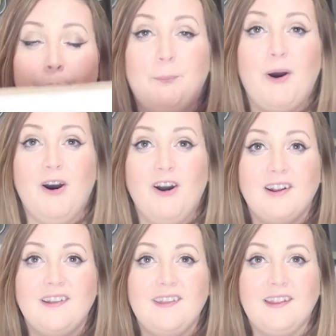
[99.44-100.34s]
the
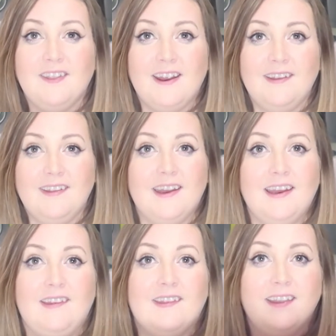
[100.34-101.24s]
box. This
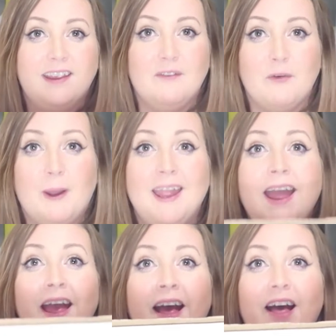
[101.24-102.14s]
is the
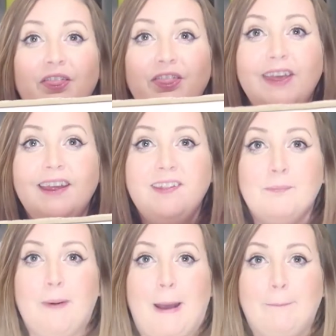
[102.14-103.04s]
giveaway. And this
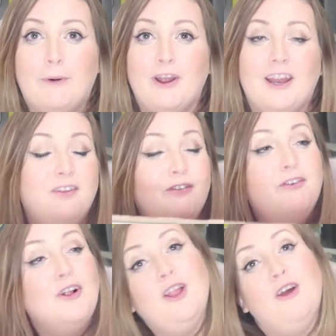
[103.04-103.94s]
bad boy is
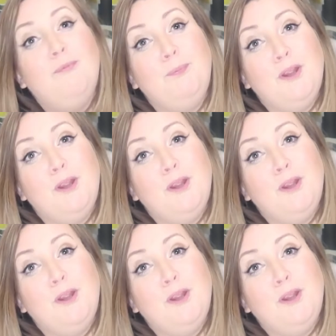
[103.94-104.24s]
full of